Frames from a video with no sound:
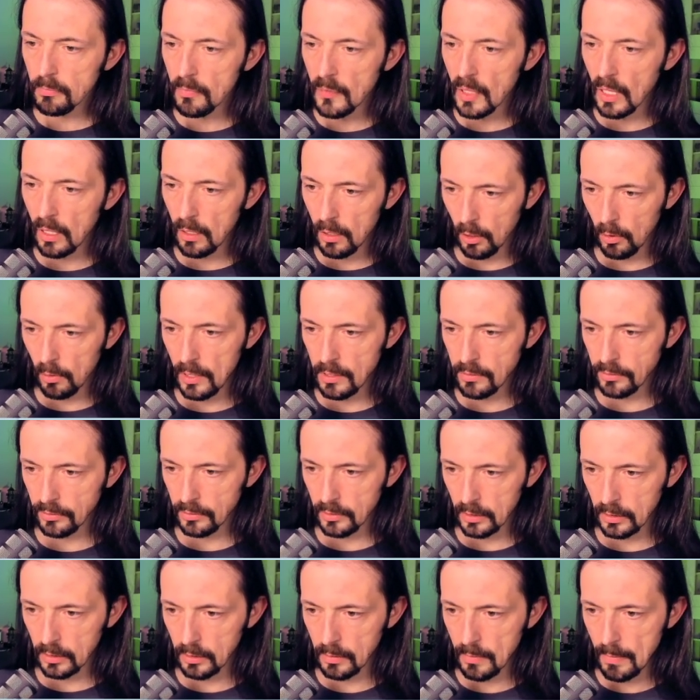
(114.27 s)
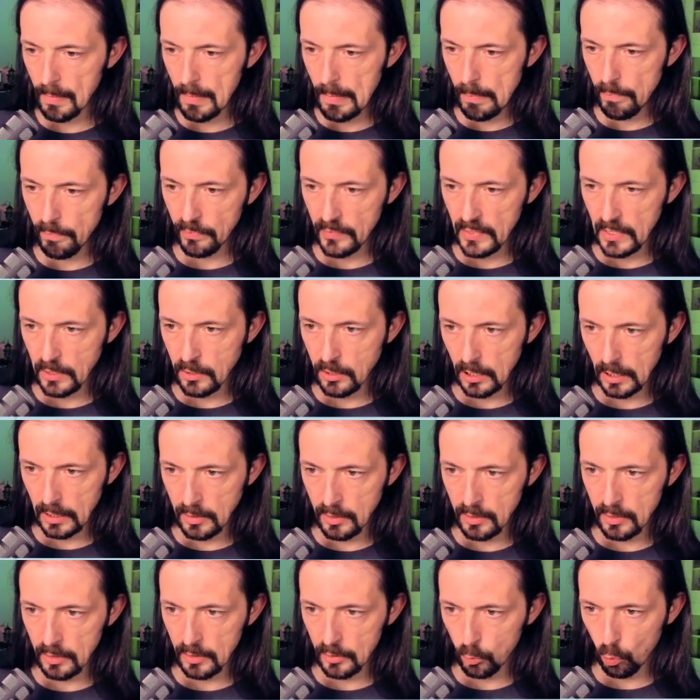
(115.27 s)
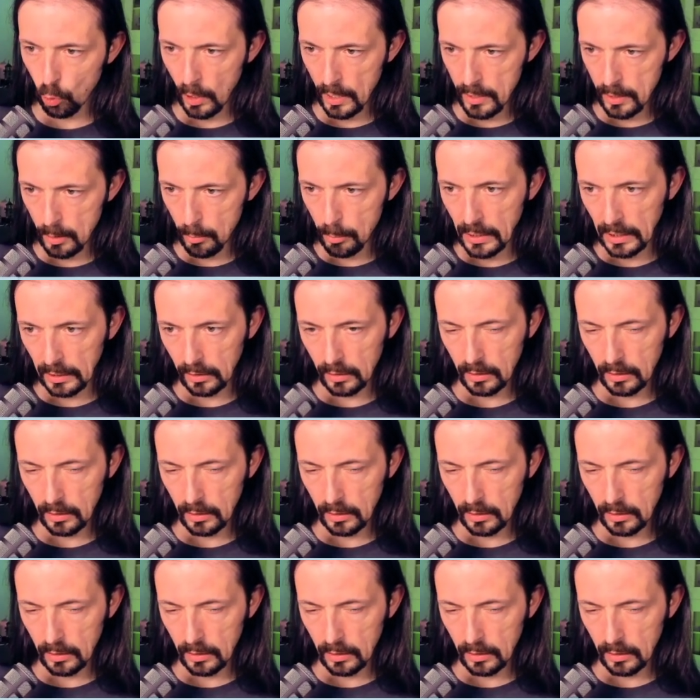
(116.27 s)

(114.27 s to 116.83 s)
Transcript: However, the change is rather big,